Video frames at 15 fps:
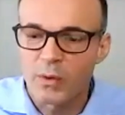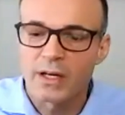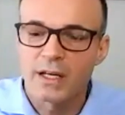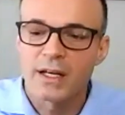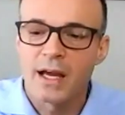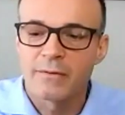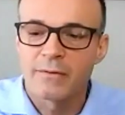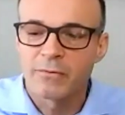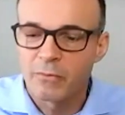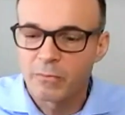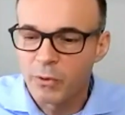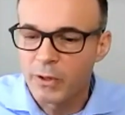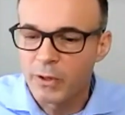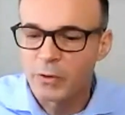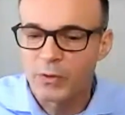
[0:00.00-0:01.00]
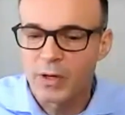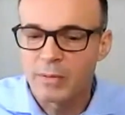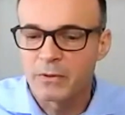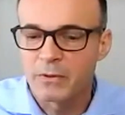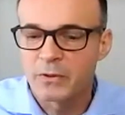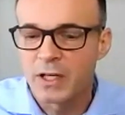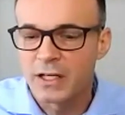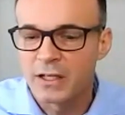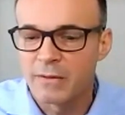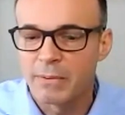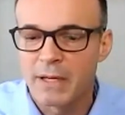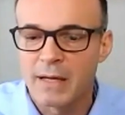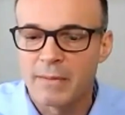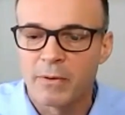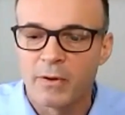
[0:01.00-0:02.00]
29.3% of the
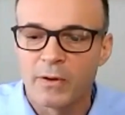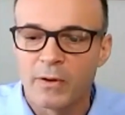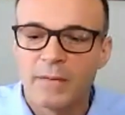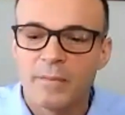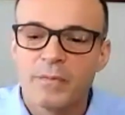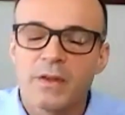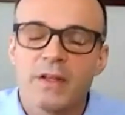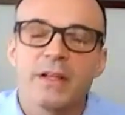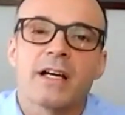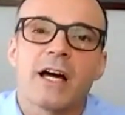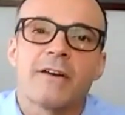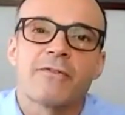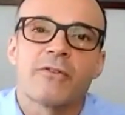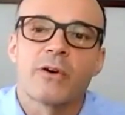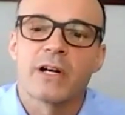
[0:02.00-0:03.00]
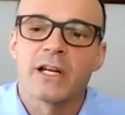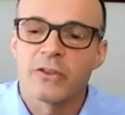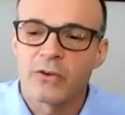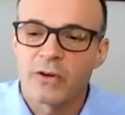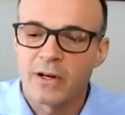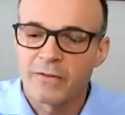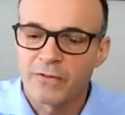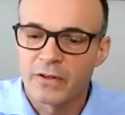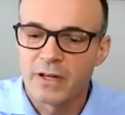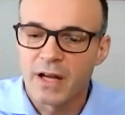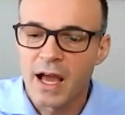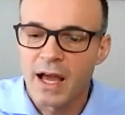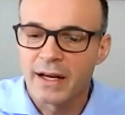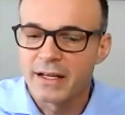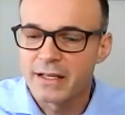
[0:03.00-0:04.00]
people got a 483 for
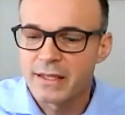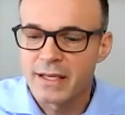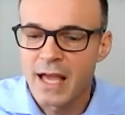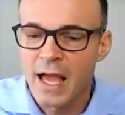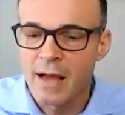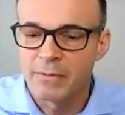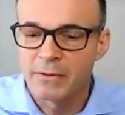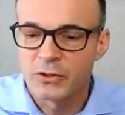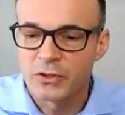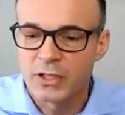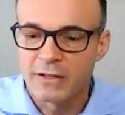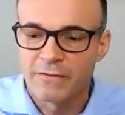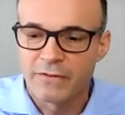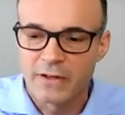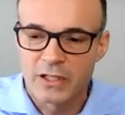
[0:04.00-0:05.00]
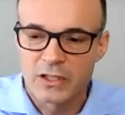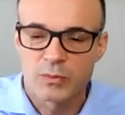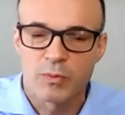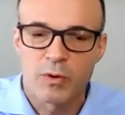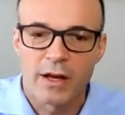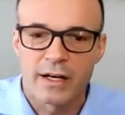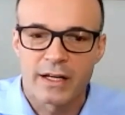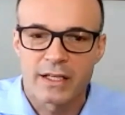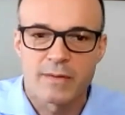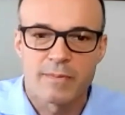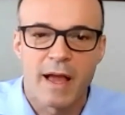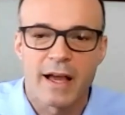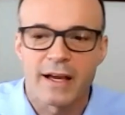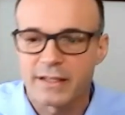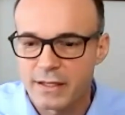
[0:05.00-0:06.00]
not establishing finished product
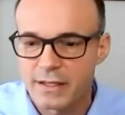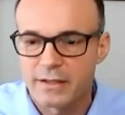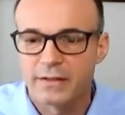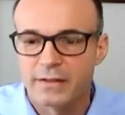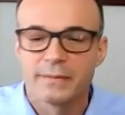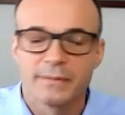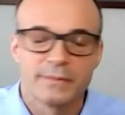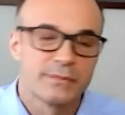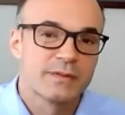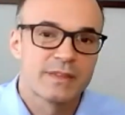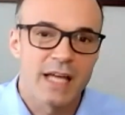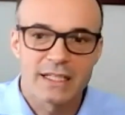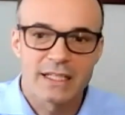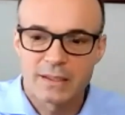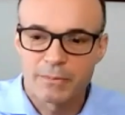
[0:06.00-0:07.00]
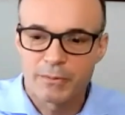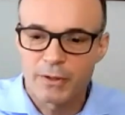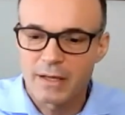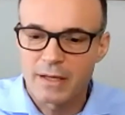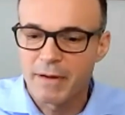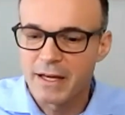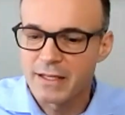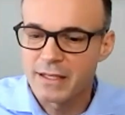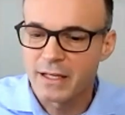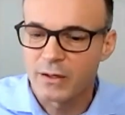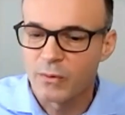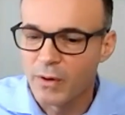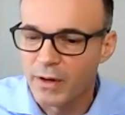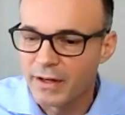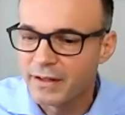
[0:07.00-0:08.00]
specs. That's a pretty basic
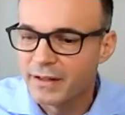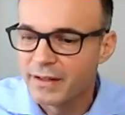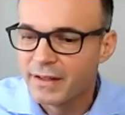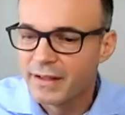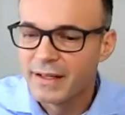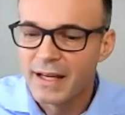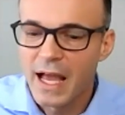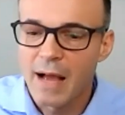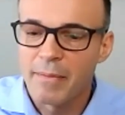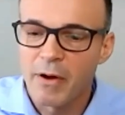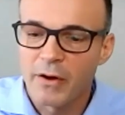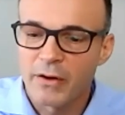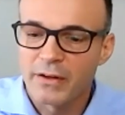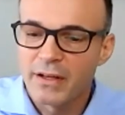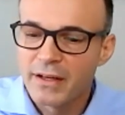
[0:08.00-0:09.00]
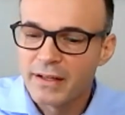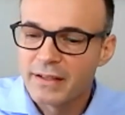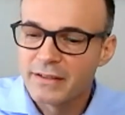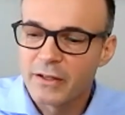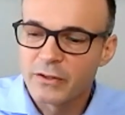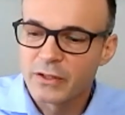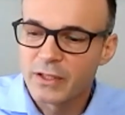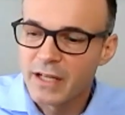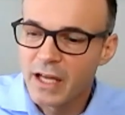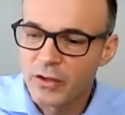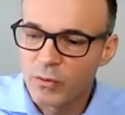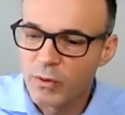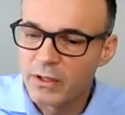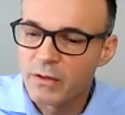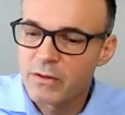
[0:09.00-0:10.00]
one. How about, there's
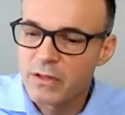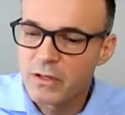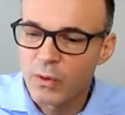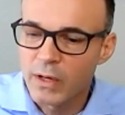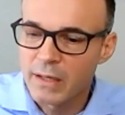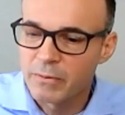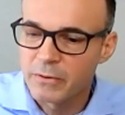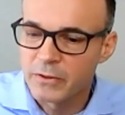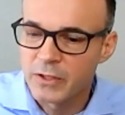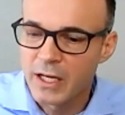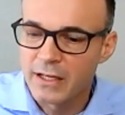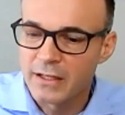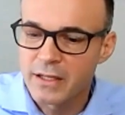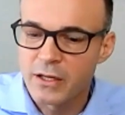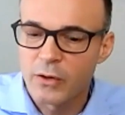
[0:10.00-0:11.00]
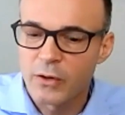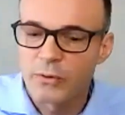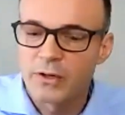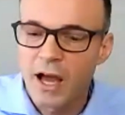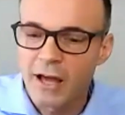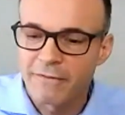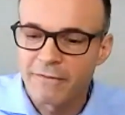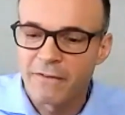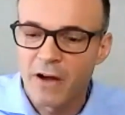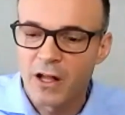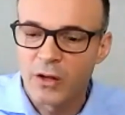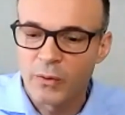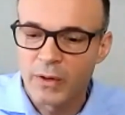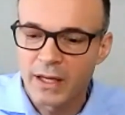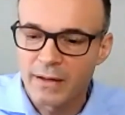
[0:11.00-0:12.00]
another one that was 20%, so not
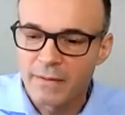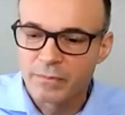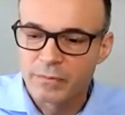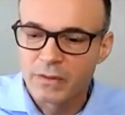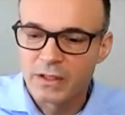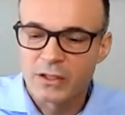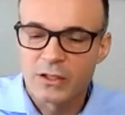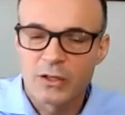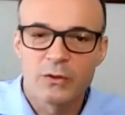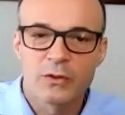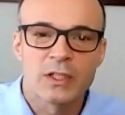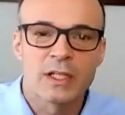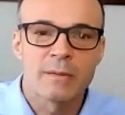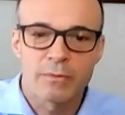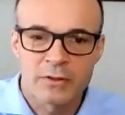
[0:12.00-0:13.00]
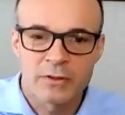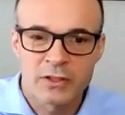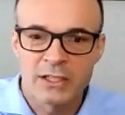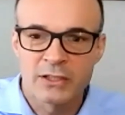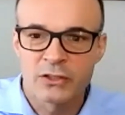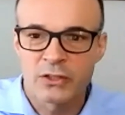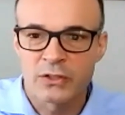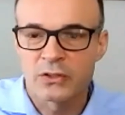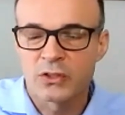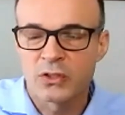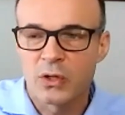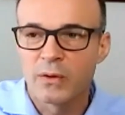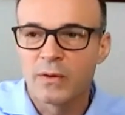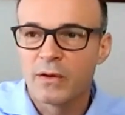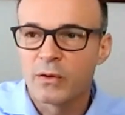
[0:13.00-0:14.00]
following QC procedures.
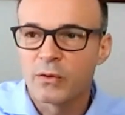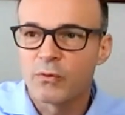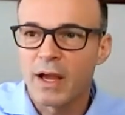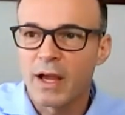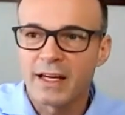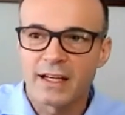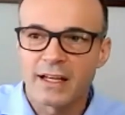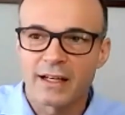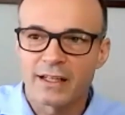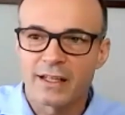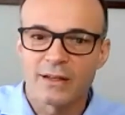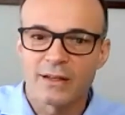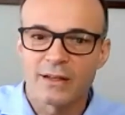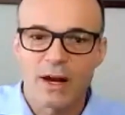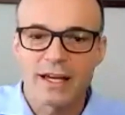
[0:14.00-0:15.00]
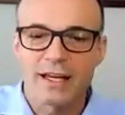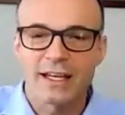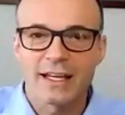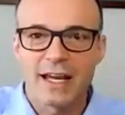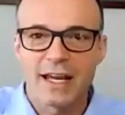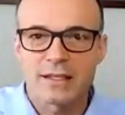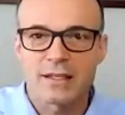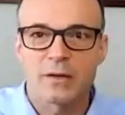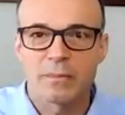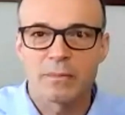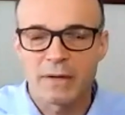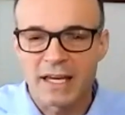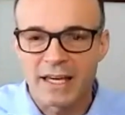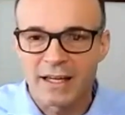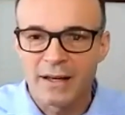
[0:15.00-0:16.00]
So writing an
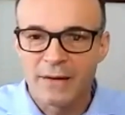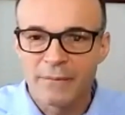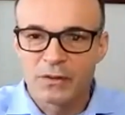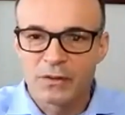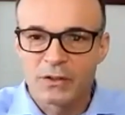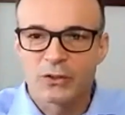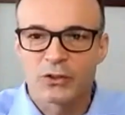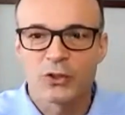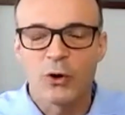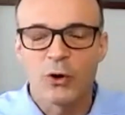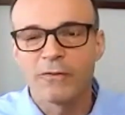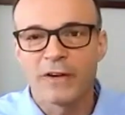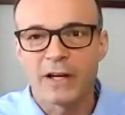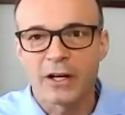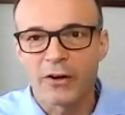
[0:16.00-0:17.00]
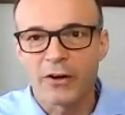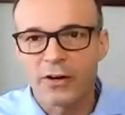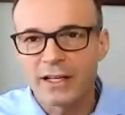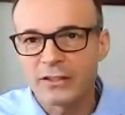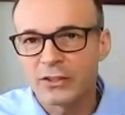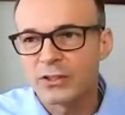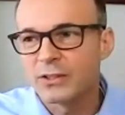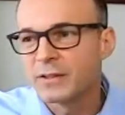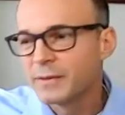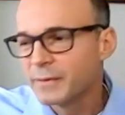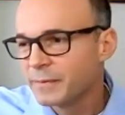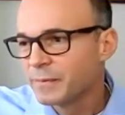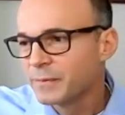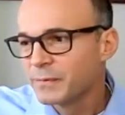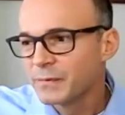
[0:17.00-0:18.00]
SOP so vigorous
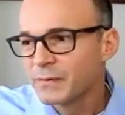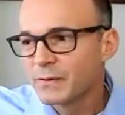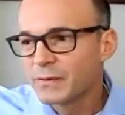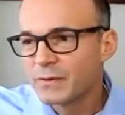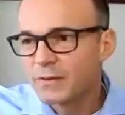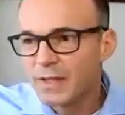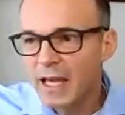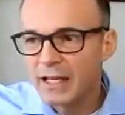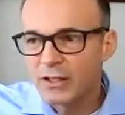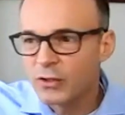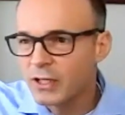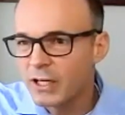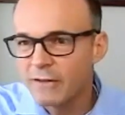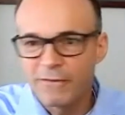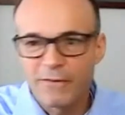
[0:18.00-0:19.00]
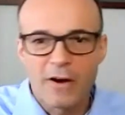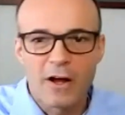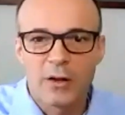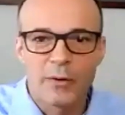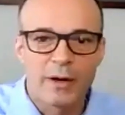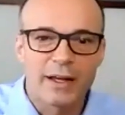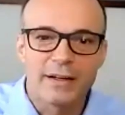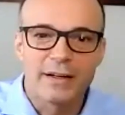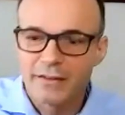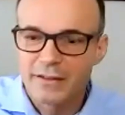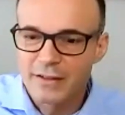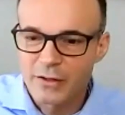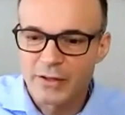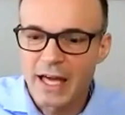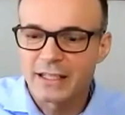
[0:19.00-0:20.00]
that you didn't follow it.
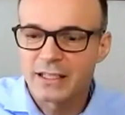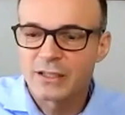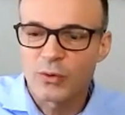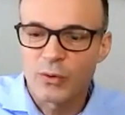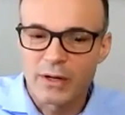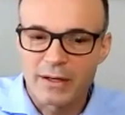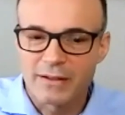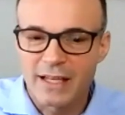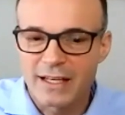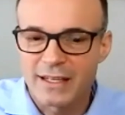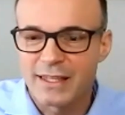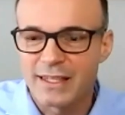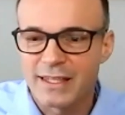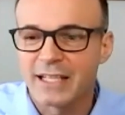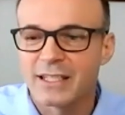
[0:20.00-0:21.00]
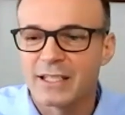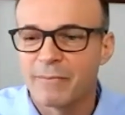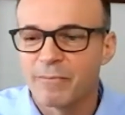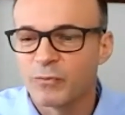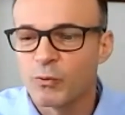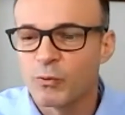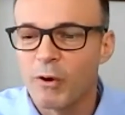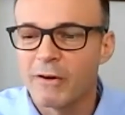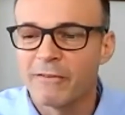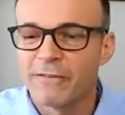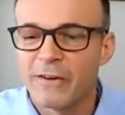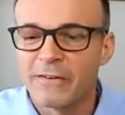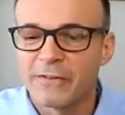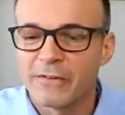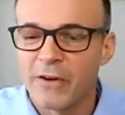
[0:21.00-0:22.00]
So that's 1/5
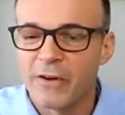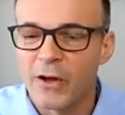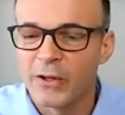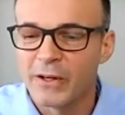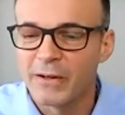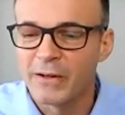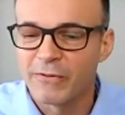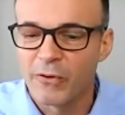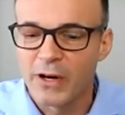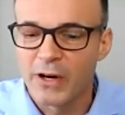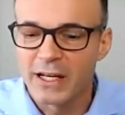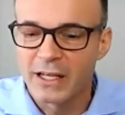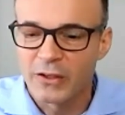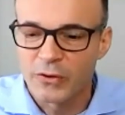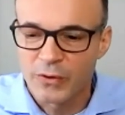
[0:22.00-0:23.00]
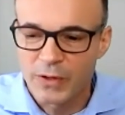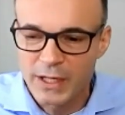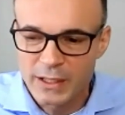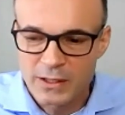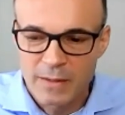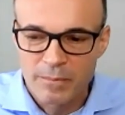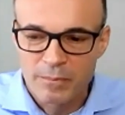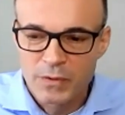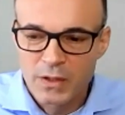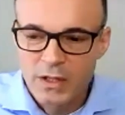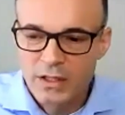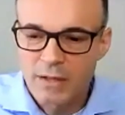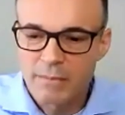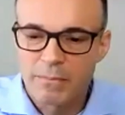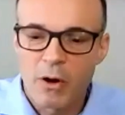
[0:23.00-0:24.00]
of all the 483s.
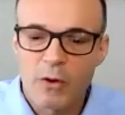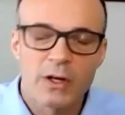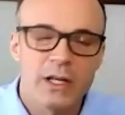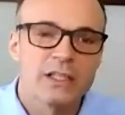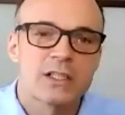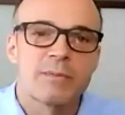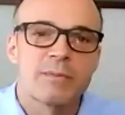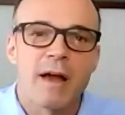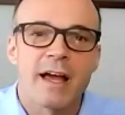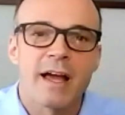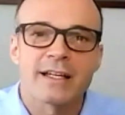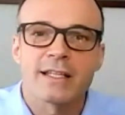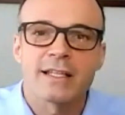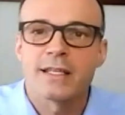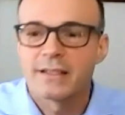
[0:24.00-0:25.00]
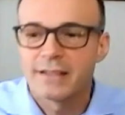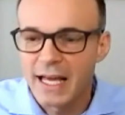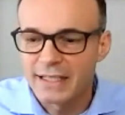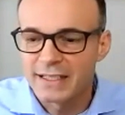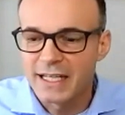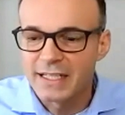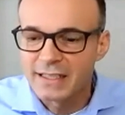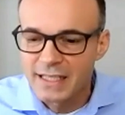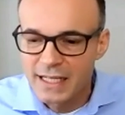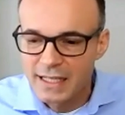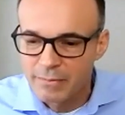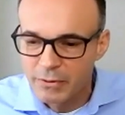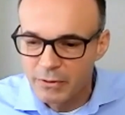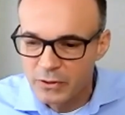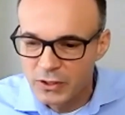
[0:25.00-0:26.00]
Component specs, that's
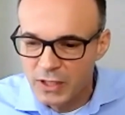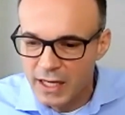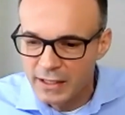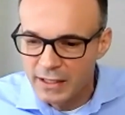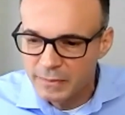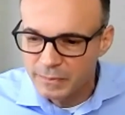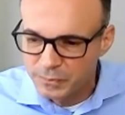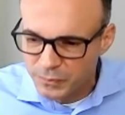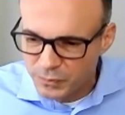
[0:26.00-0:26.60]
18%.